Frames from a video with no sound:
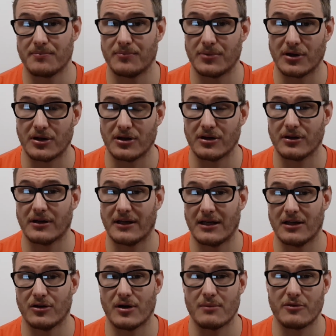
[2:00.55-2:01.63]
per
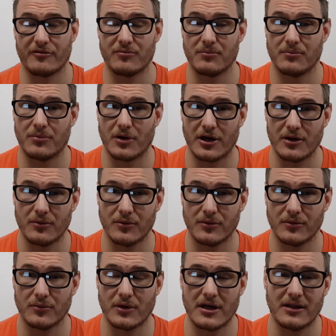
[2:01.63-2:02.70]
kilogram of body
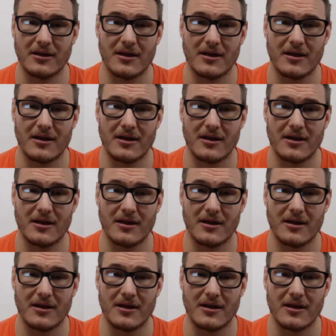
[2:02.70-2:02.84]
weight,